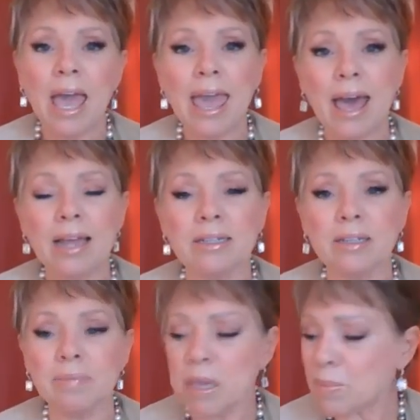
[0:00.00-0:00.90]
and
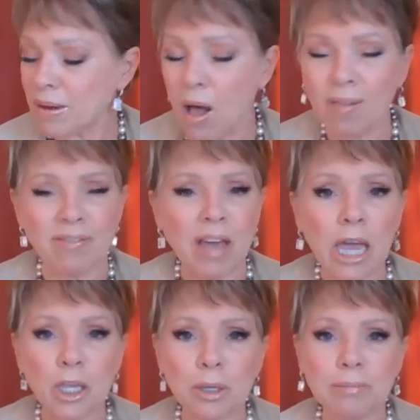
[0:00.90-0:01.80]
keep it all
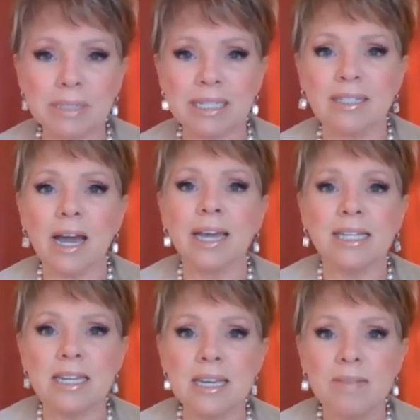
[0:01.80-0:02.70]
vacuumed and
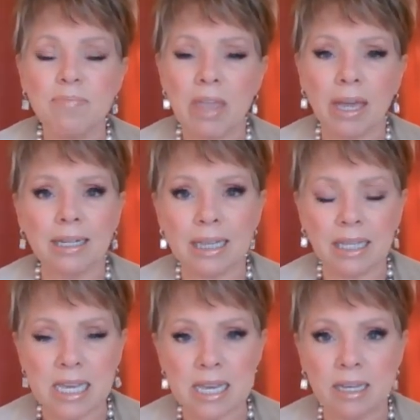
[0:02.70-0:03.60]
tidy and
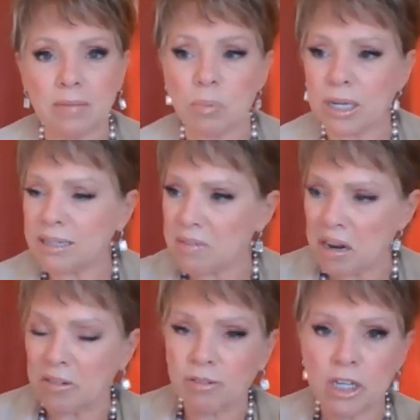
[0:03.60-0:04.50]
clean, put an
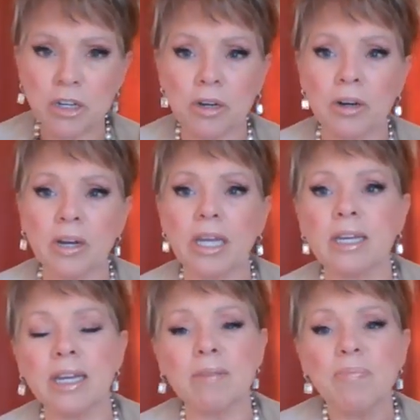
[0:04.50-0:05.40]
air freshener
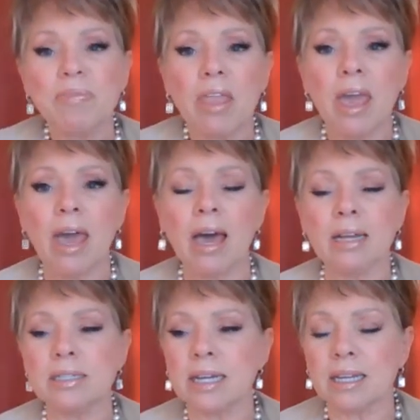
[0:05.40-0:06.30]
in it,
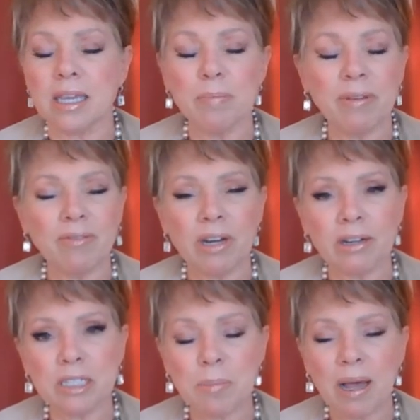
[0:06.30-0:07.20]
and keep it
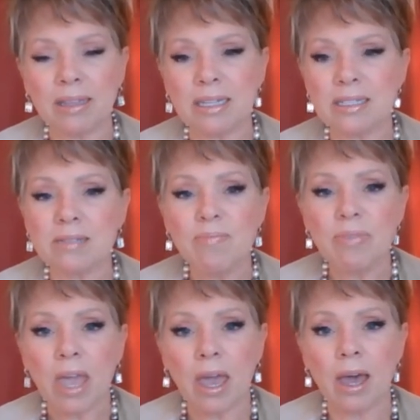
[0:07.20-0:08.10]
very spotless,
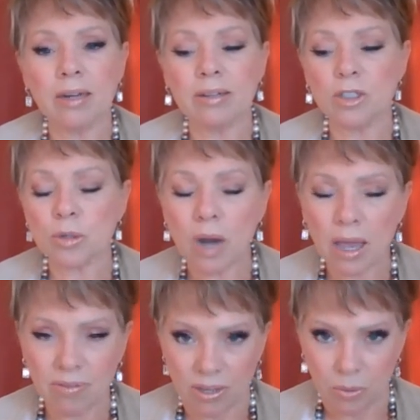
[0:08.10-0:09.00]
and
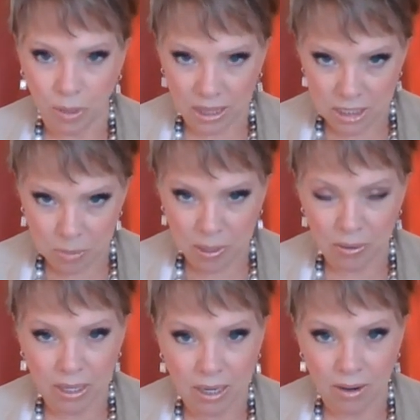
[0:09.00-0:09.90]
drive it with a
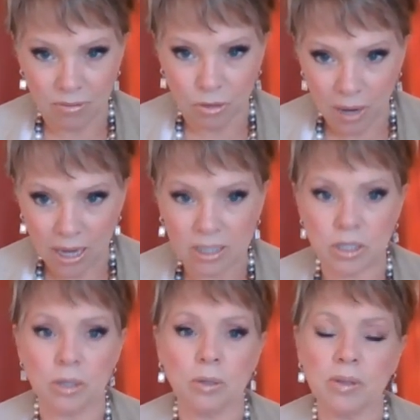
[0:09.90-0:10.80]
spirit of
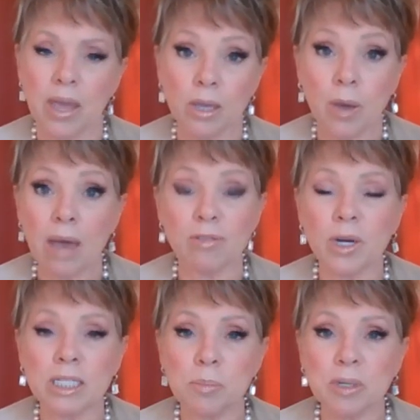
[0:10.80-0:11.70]
gratitude that you have
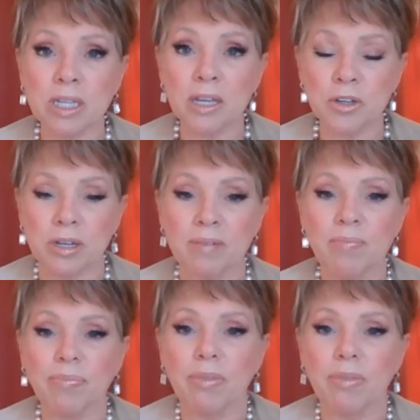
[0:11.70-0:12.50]
transportation.